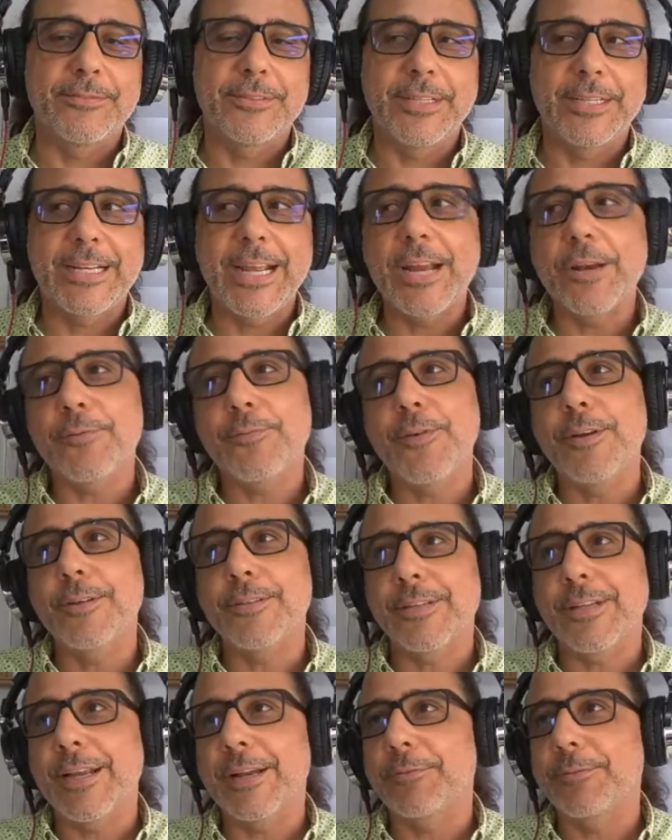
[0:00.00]
It kind of falls
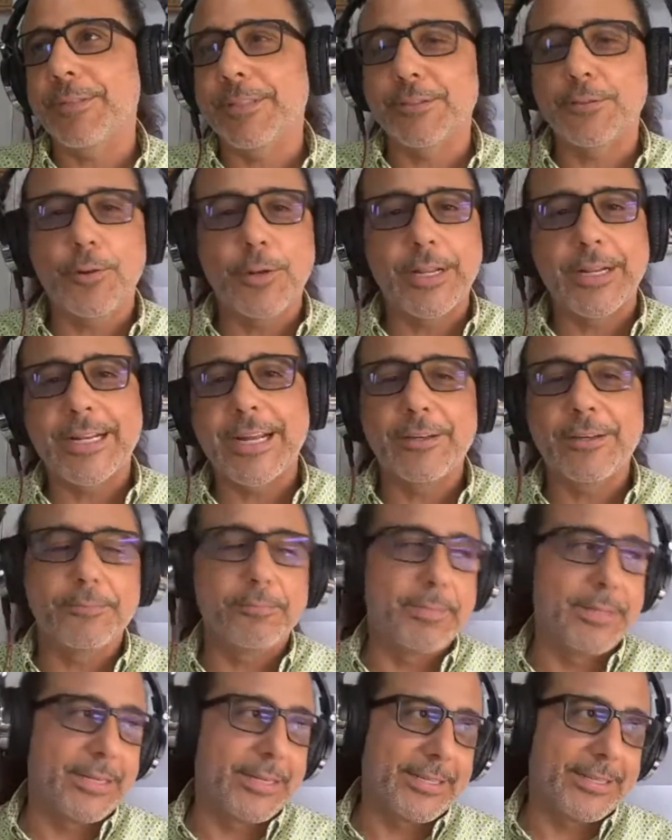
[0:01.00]
in line with this whole
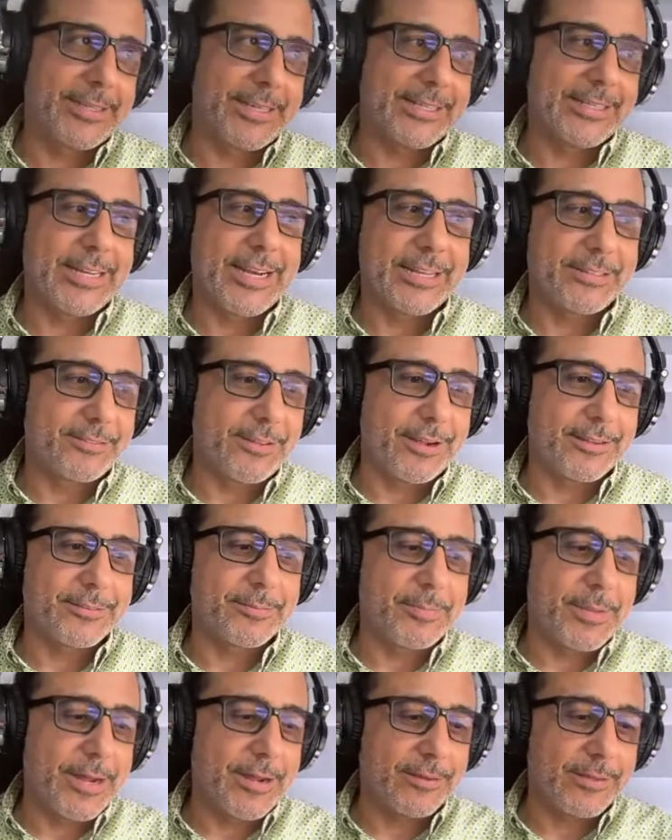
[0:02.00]
accountability thing that I talked
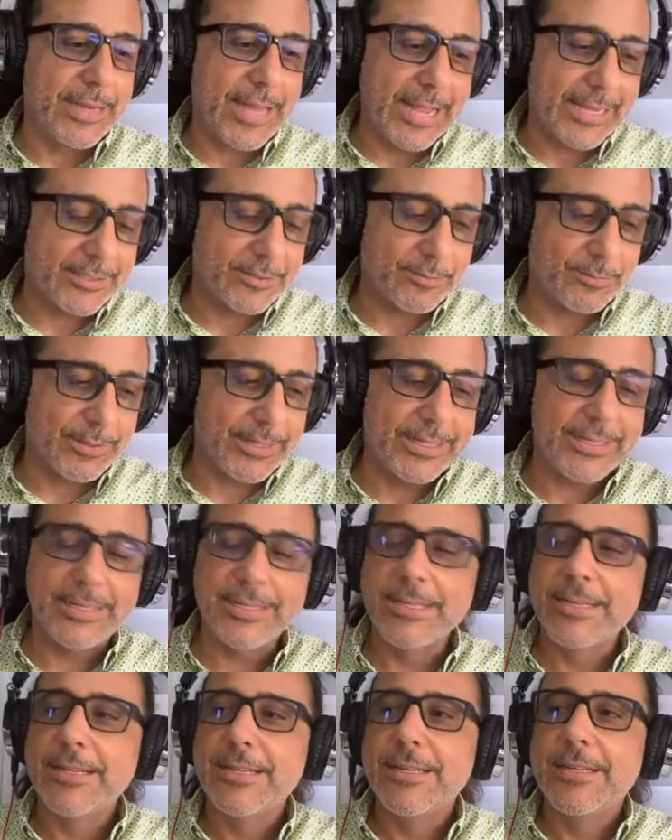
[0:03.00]
about last week,
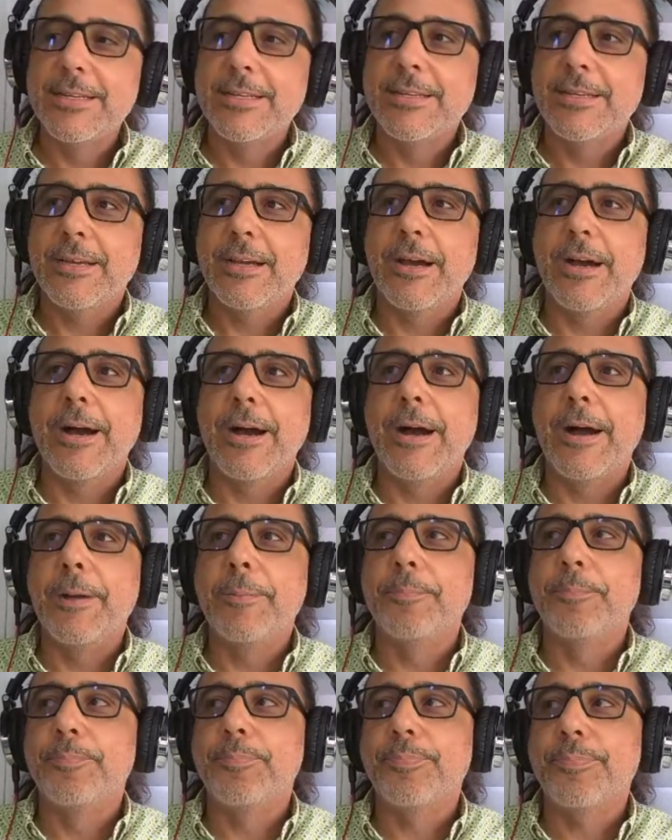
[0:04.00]
uh,
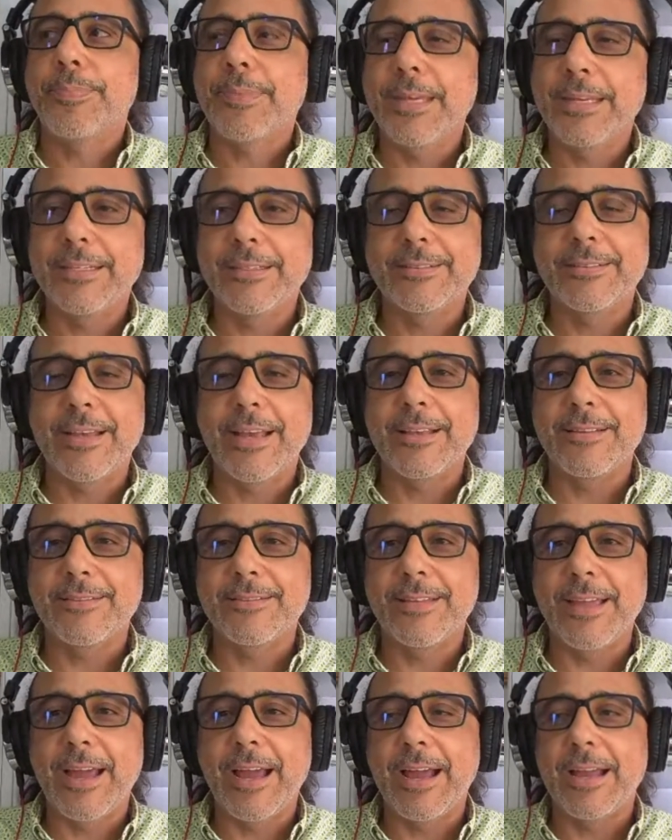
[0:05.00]
in the sense
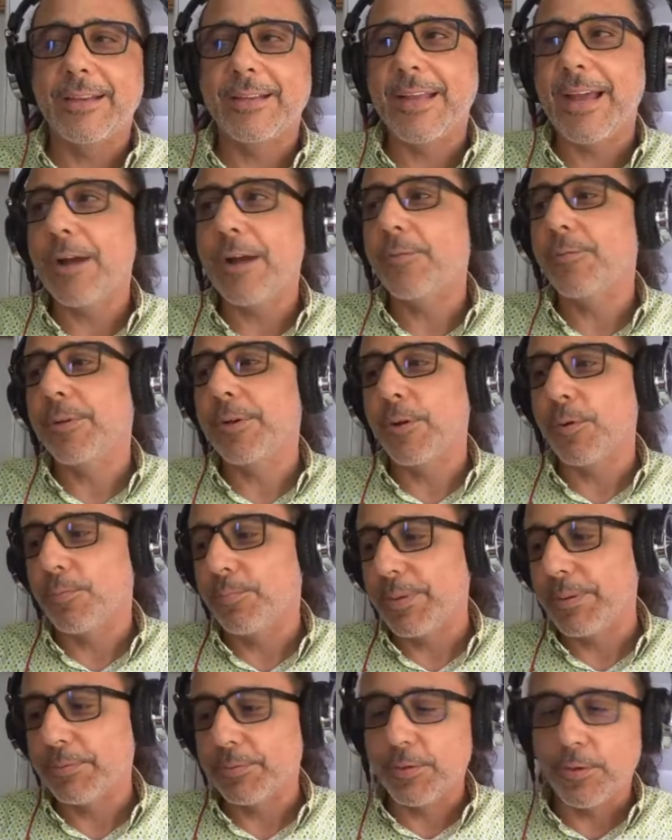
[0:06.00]
that, yeah,
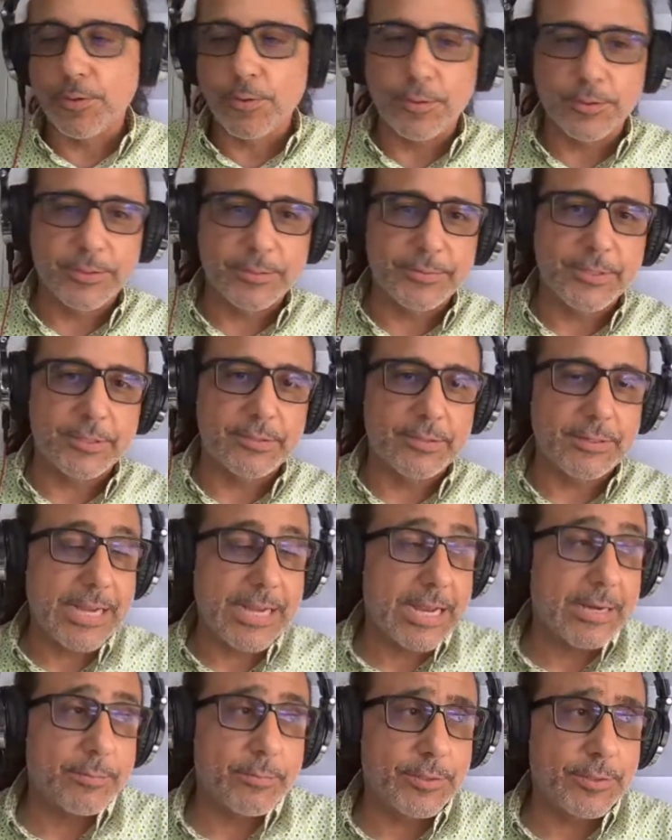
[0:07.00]
people don't hold themselves
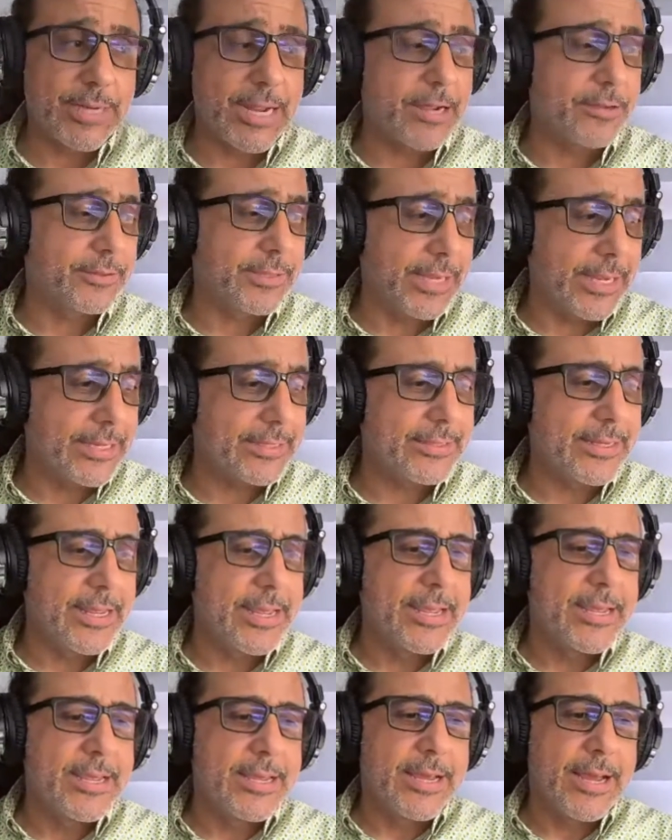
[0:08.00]
accountable nowadays,
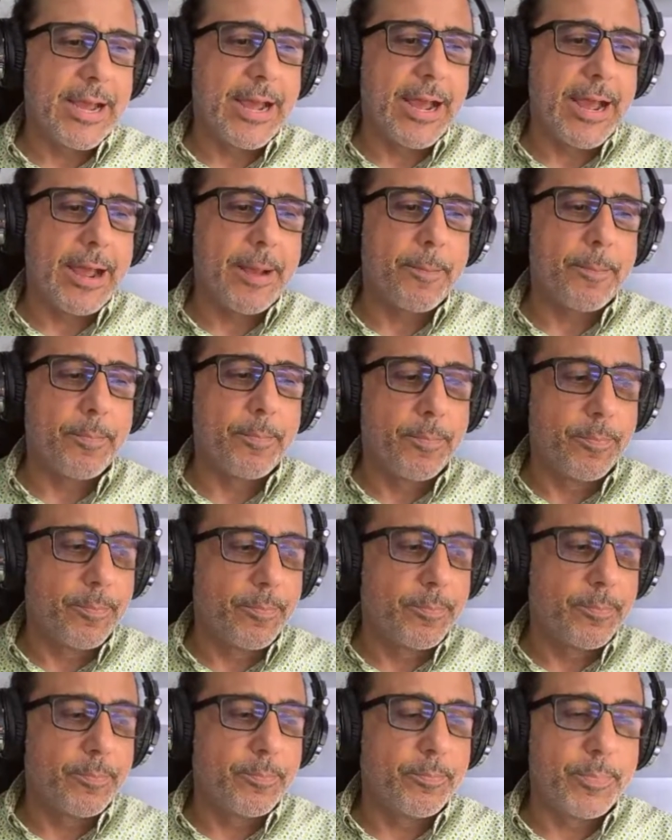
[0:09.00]
uh,
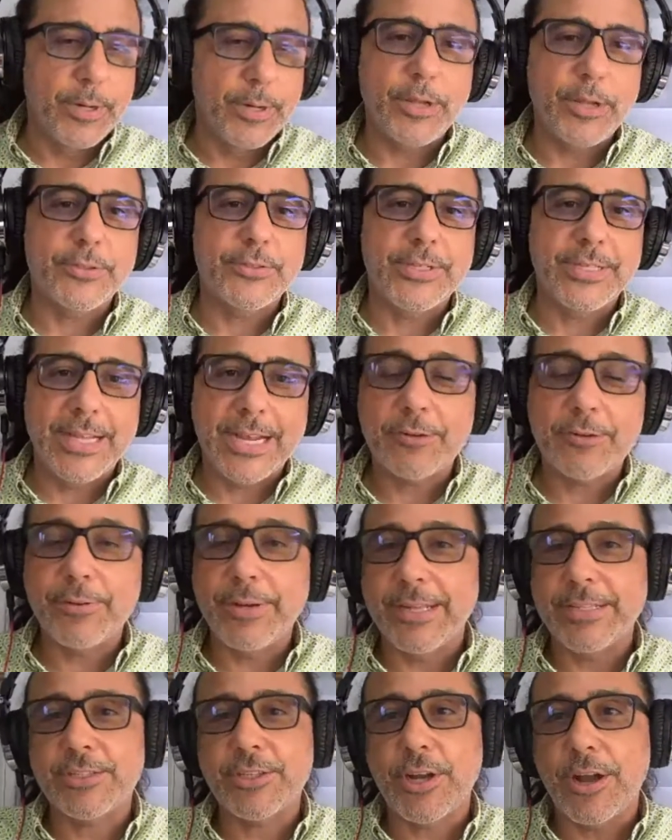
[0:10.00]
but also that
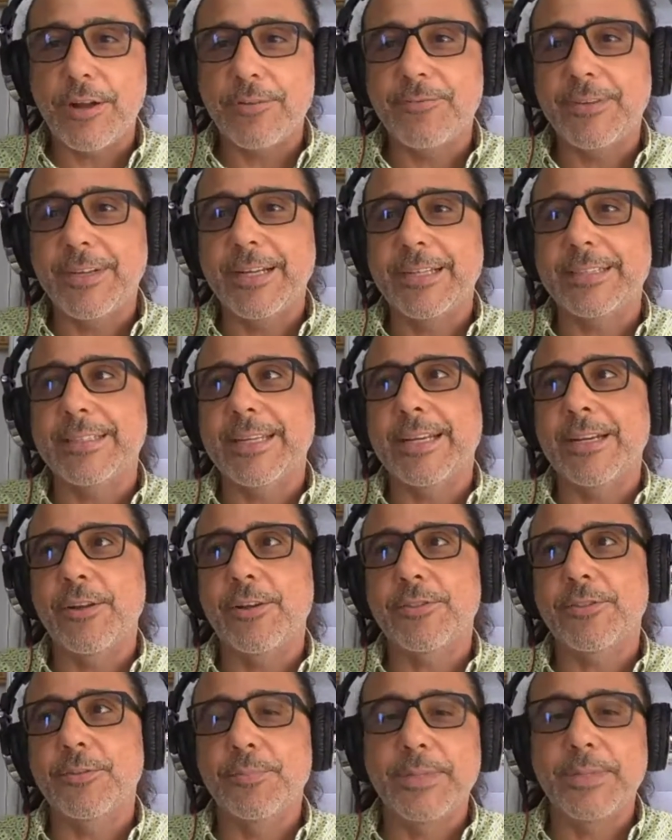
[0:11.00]
creates conflict and
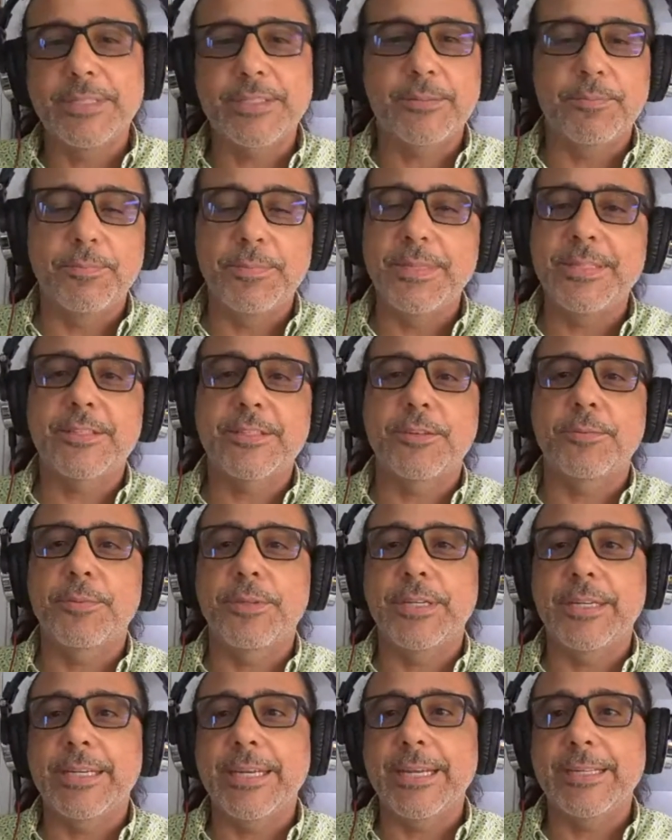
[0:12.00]
also
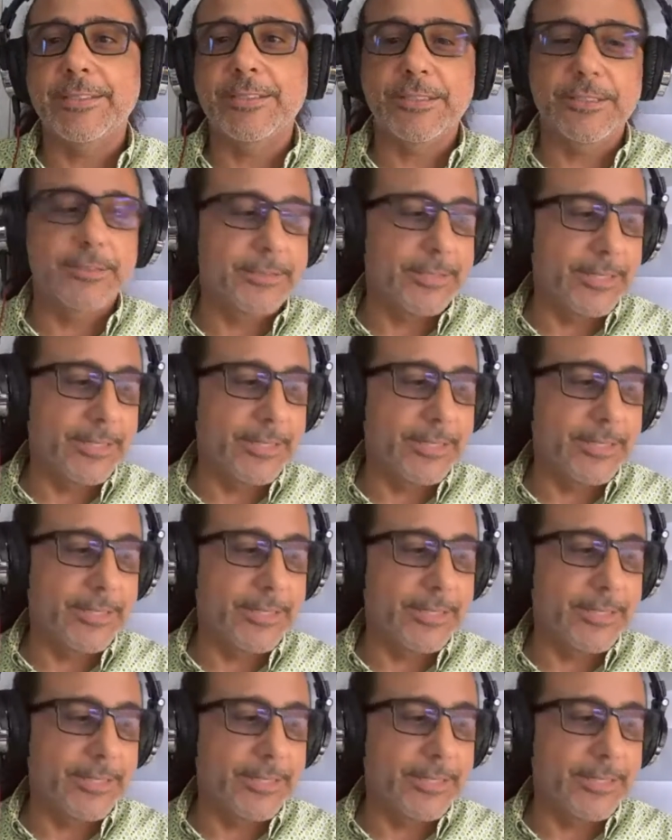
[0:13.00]
miscommunication.